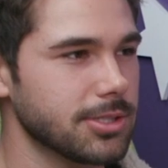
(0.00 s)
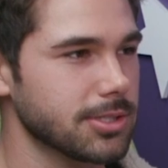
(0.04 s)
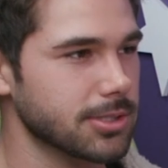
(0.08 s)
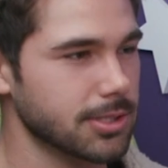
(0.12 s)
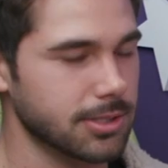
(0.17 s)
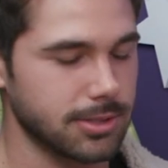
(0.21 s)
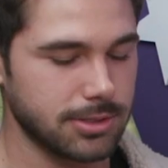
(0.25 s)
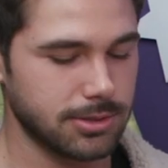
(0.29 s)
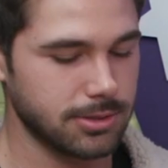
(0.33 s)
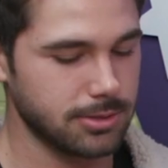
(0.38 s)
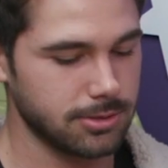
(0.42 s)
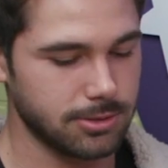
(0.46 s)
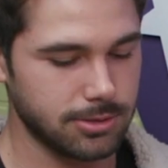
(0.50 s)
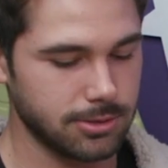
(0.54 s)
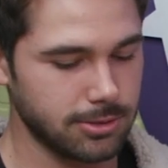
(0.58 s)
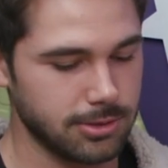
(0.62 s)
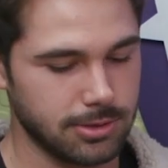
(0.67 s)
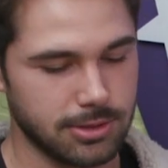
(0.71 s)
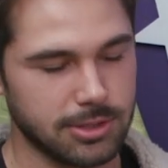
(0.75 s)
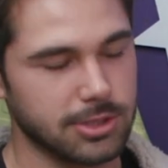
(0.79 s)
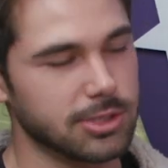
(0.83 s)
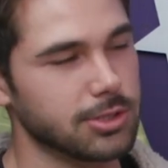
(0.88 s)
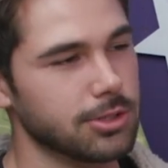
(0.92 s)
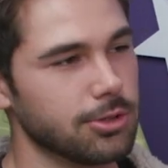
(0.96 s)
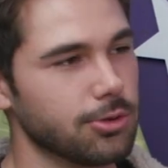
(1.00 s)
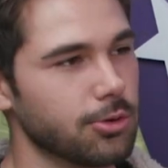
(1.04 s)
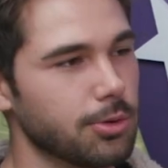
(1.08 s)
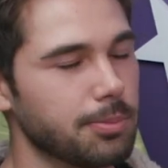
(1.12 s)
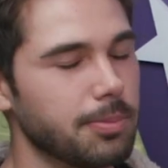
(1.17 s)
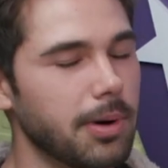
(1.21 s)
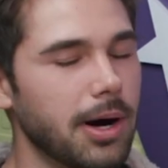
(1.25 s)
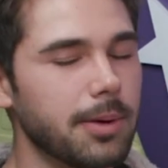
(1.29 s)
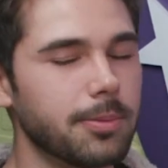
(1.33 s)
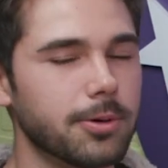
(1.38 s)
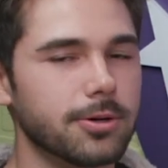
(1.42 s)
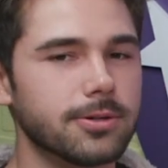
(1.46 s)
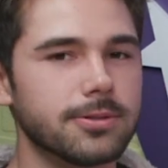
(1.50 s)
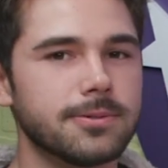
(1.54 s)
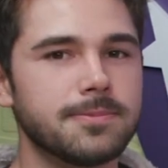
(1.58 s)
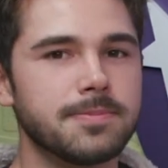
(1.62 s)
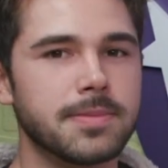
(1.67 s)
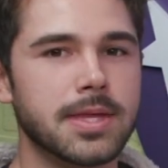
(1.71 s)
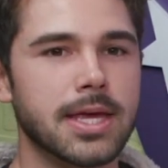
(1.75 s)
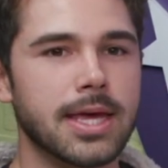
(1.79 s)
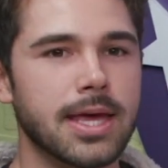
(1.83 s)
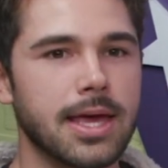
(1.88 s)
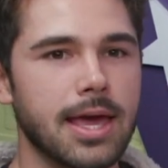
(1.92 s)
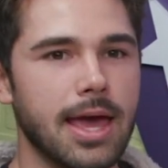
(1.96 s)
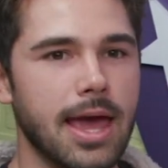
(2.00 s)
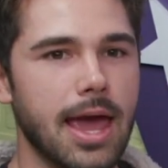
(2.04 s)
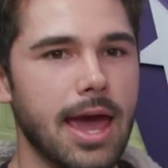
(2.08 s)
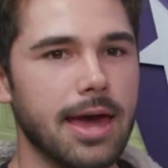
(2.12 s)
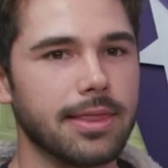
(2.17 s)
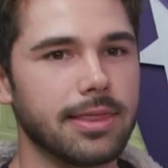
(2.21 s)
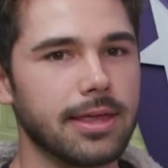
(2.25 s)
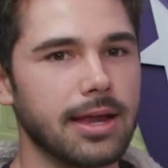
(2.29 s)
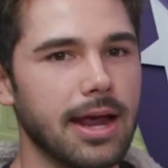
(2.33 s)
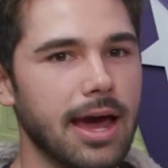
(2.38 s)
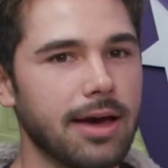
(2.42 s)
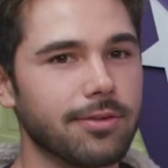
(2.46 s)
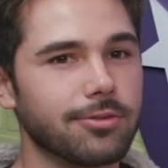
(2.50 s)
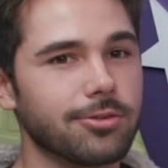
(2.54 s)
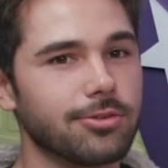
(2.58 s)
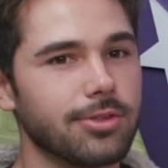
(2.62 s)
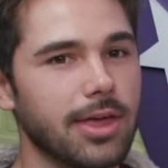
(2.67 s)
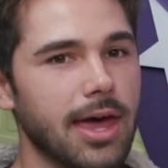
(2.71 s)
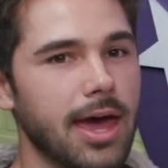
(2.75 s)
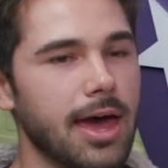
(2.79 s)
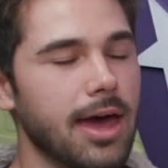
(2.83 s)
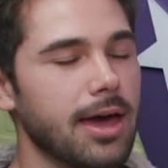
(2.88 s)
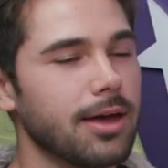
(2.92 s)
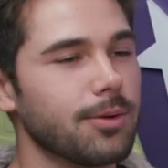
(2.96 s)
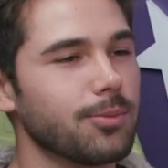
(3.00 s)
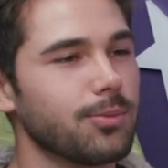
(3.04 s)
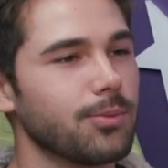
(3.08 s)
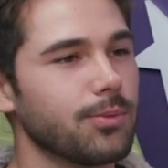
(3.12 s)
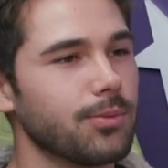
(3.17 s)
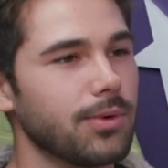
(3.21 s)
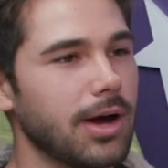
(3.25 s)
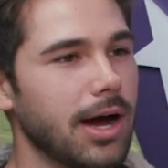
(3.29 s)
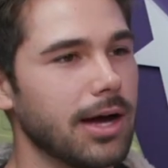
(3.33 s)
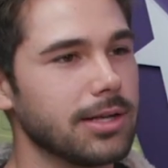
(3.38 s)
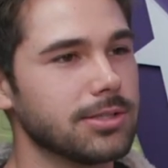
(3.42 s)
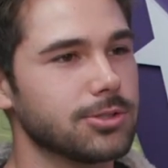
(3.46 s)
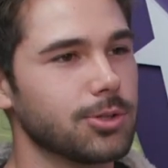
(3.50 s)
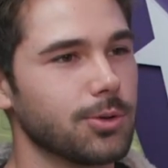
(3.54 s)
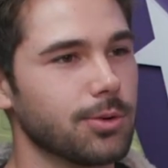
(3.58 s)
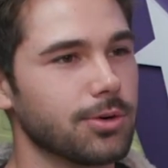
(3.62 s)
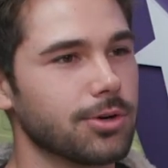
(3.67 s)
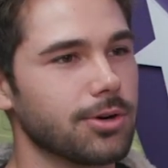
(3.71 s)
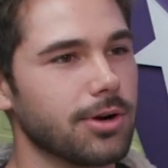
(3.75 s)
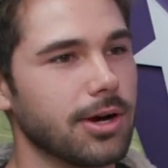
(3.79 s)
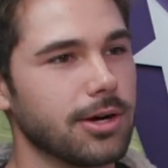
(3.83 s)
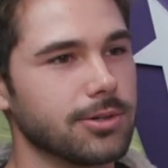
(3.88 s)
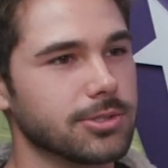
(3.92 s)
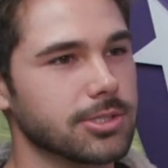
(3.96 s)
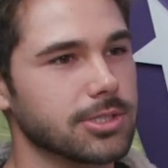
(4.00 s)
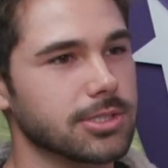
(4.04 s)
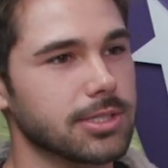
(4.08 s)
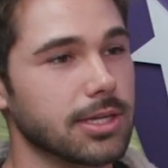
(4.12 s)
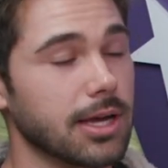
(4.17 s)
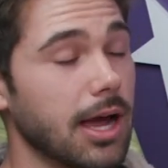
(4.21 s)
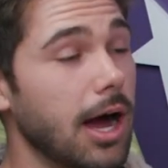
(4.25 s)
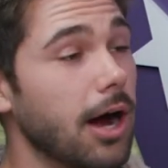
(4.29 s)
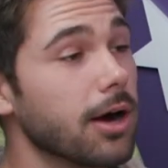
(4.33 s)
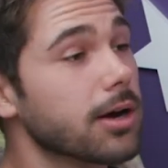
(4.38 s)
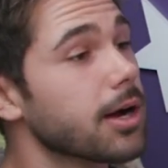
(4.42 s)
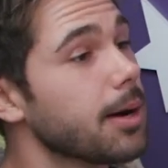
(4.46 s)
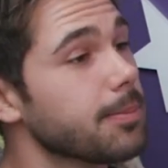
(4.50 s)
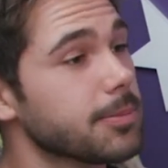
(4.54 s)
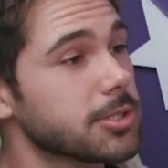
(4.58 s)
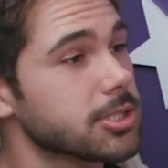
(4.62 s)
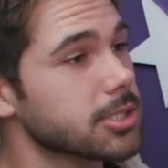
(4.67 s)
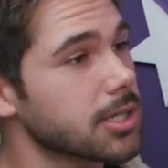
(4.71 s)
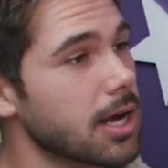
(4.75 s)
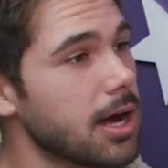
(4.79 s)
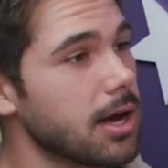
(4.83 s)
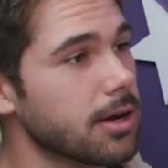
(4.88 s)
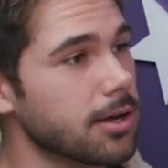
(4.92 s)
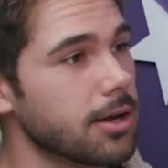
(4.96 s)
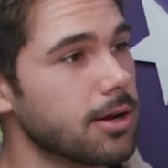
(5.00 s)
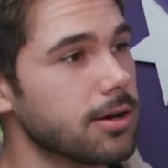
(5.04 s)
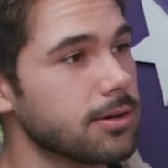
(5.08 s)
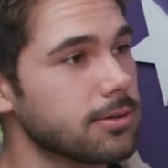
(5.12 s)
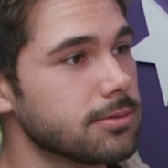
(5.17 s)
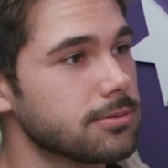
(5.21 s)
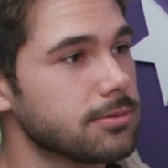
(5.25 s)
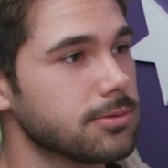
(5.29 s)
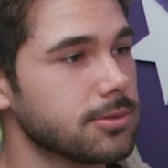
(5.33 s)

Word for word: just because you're in this little bubble. And then after that, I told her I was just like, I'll come to Chicago.